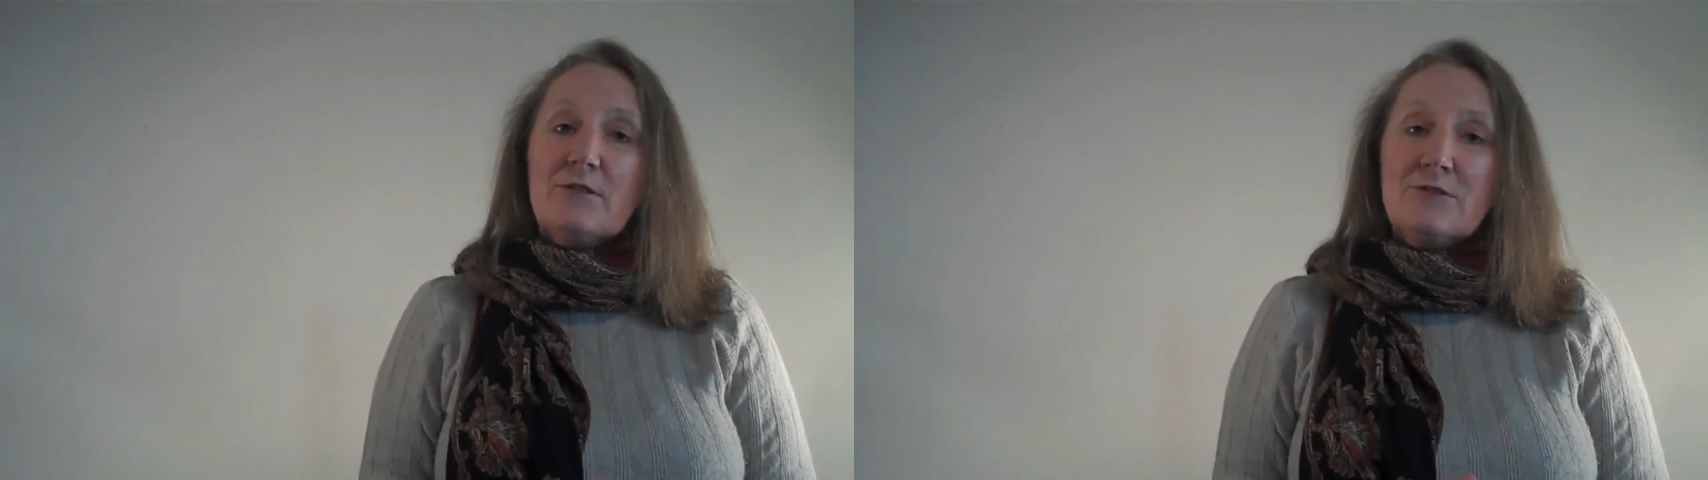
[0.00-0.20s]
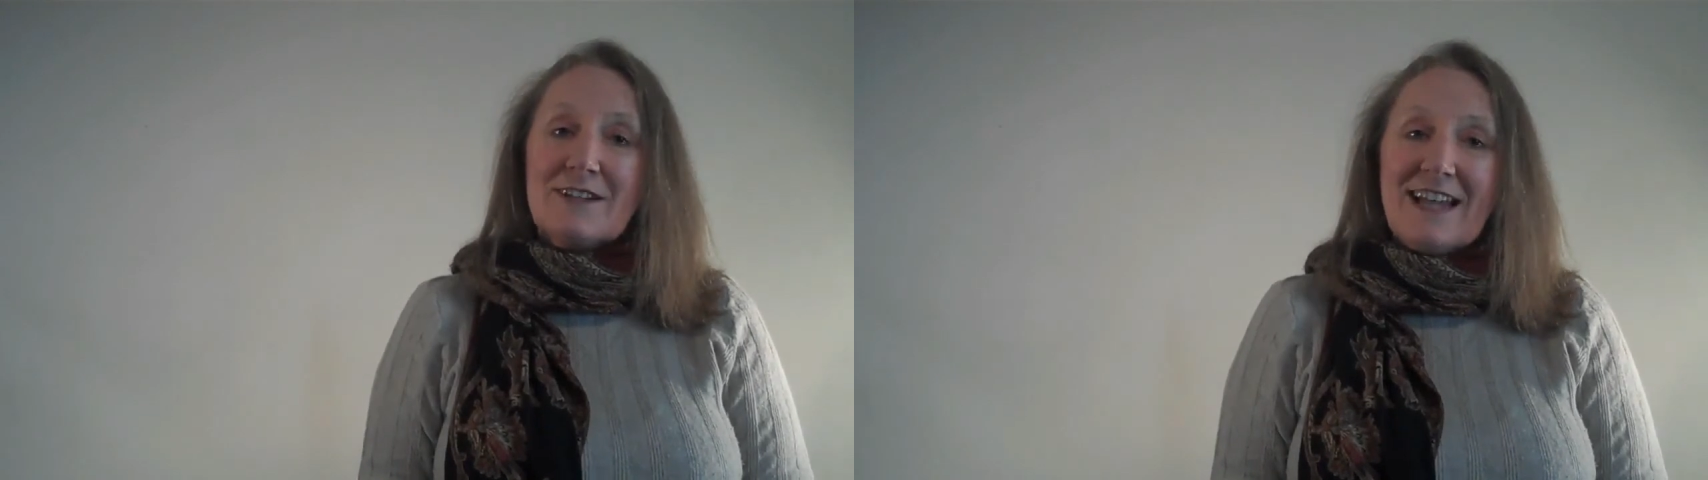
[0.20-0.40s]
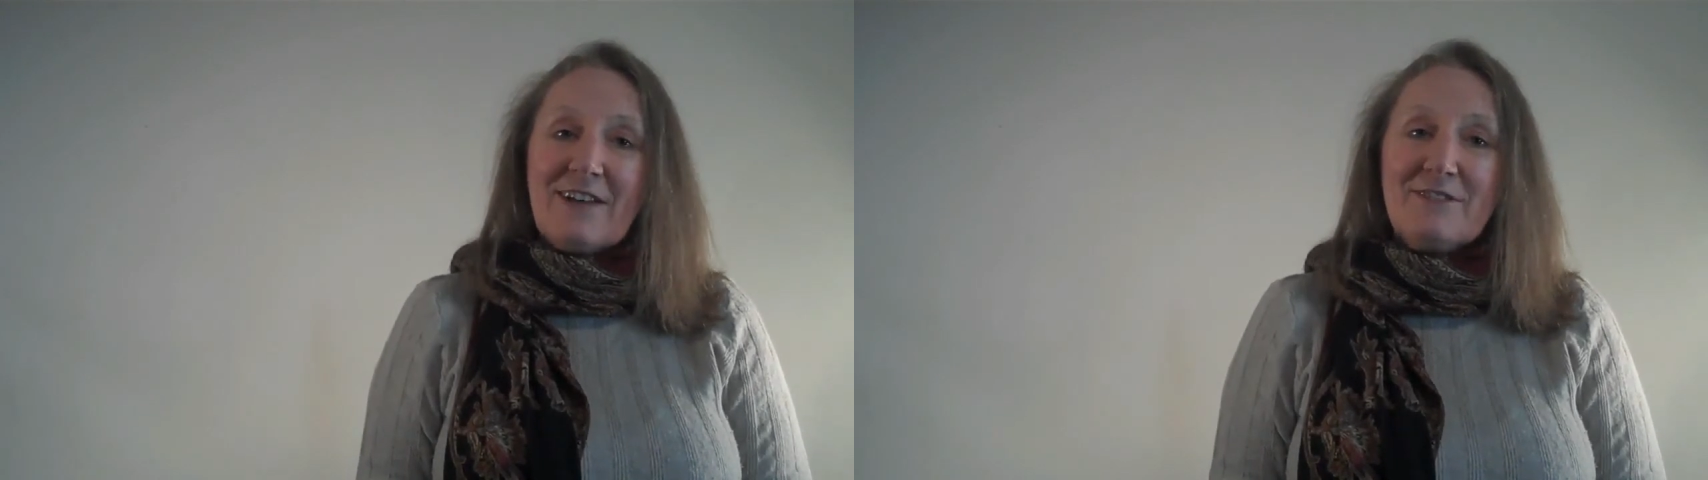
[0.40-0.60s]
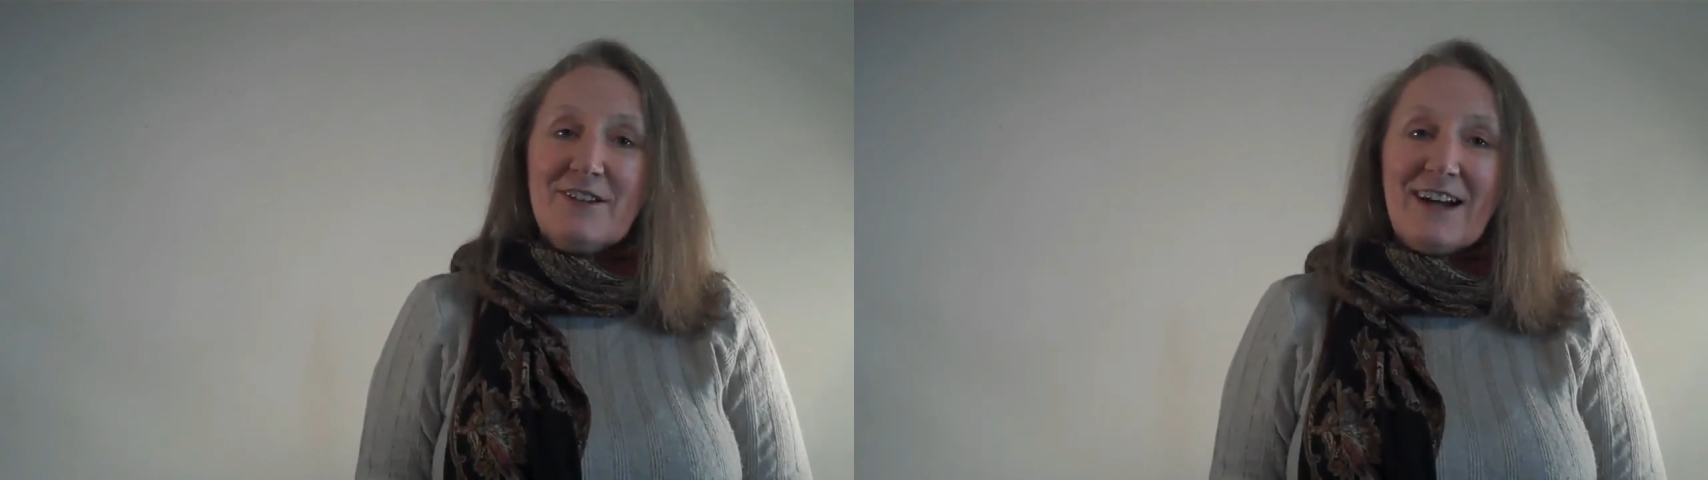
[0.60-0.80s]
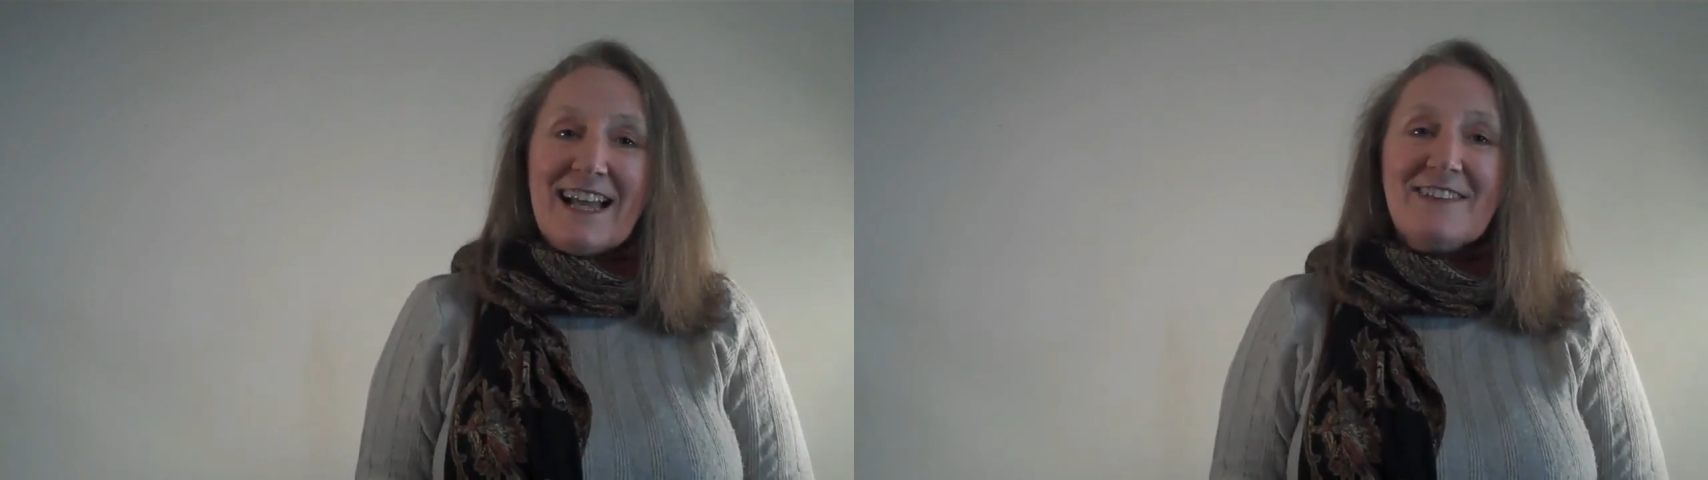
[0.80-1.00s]
Good luck with
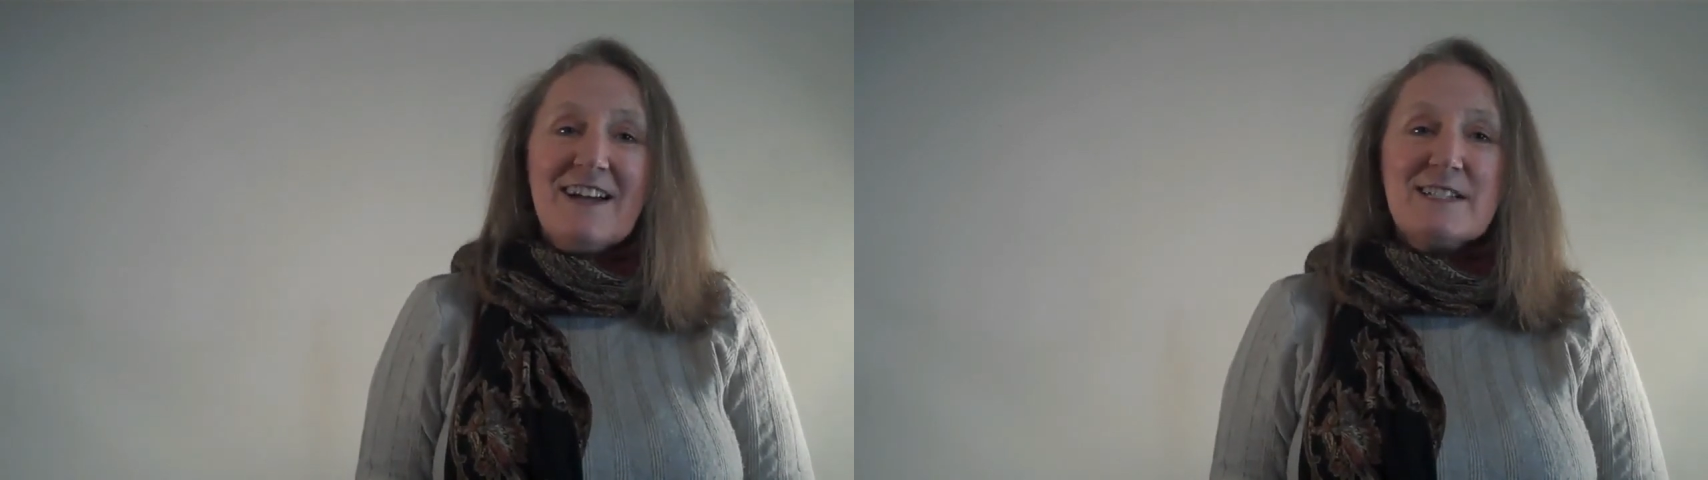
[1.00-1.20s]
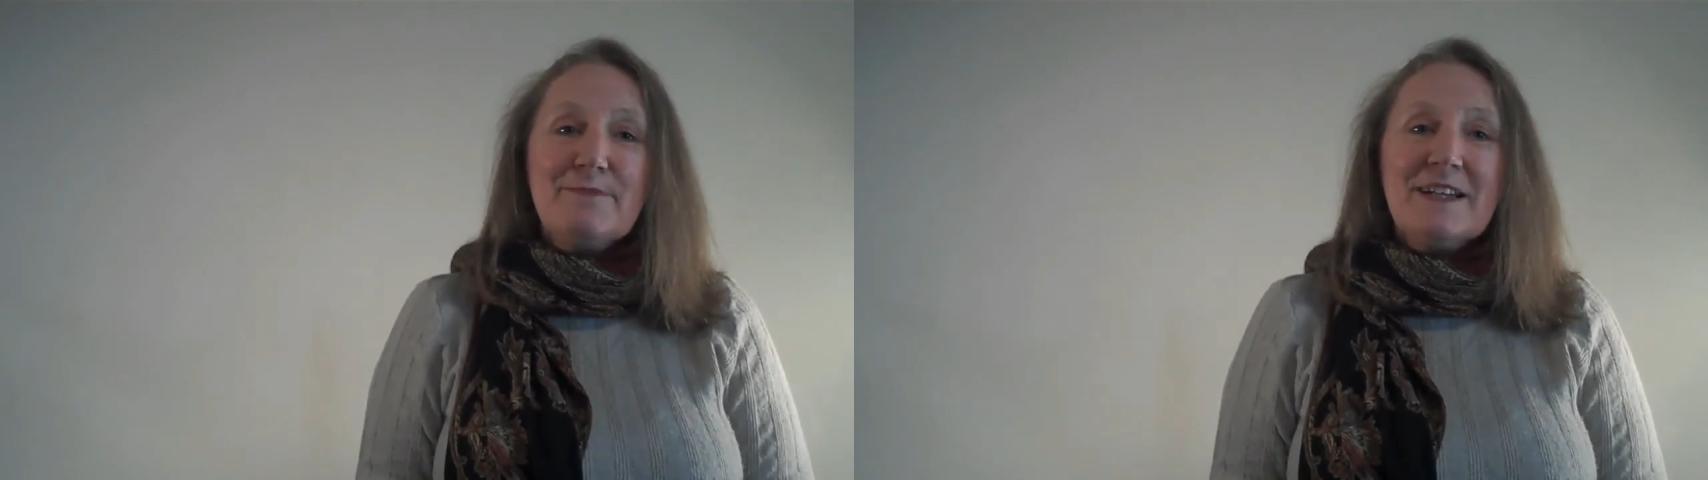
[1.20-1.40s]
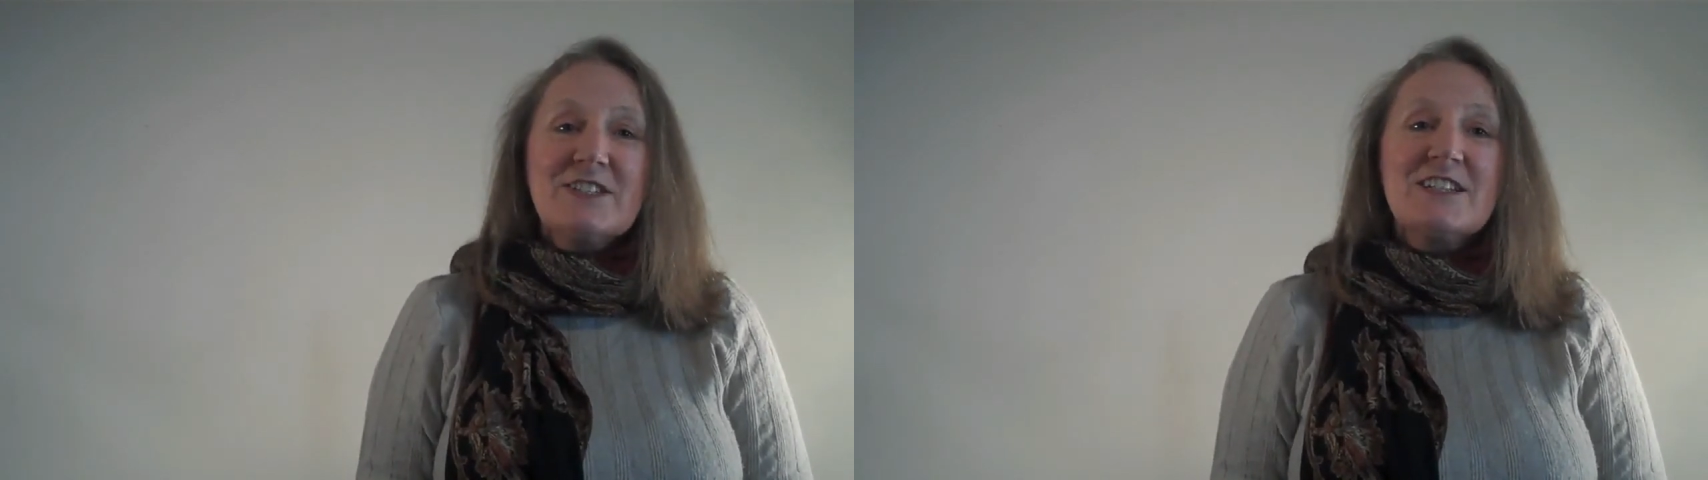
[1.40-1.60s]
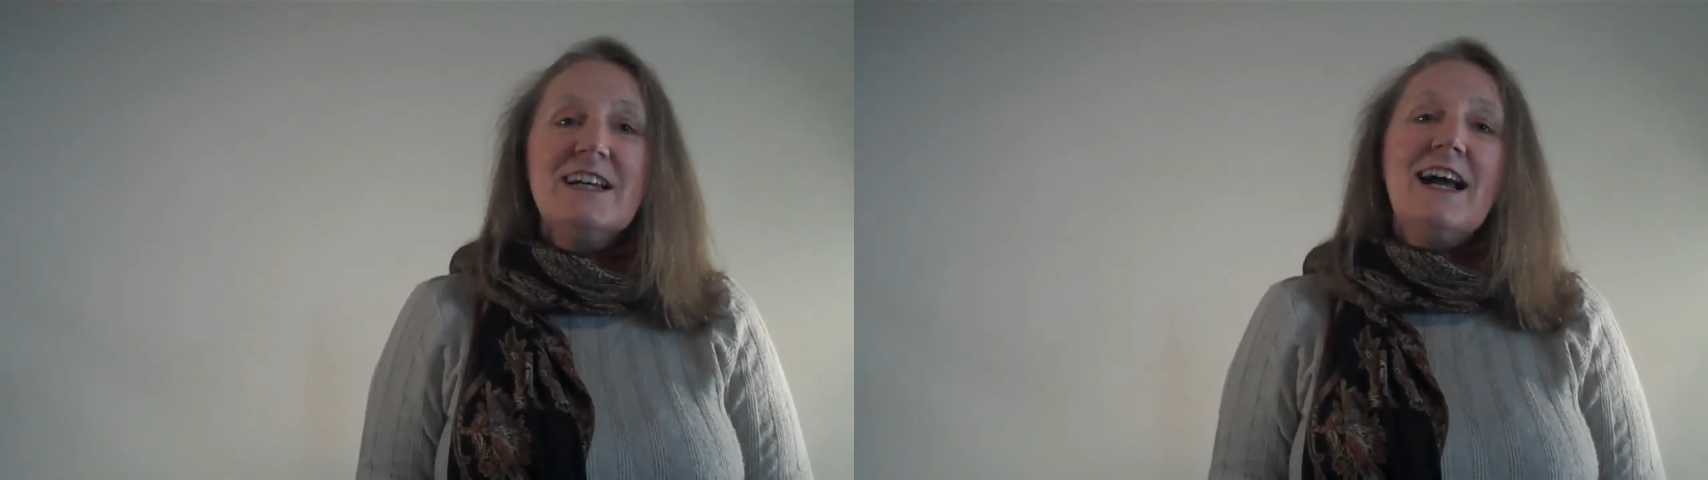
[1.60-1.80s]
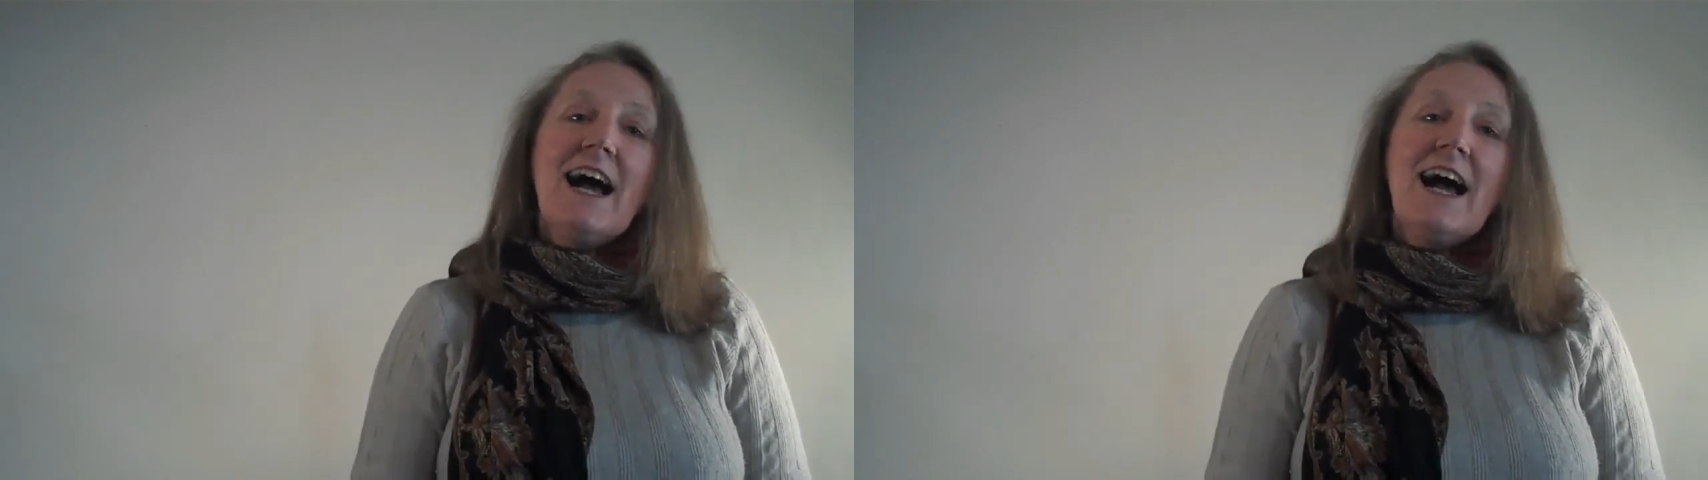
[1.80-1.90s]
your elevator pitch,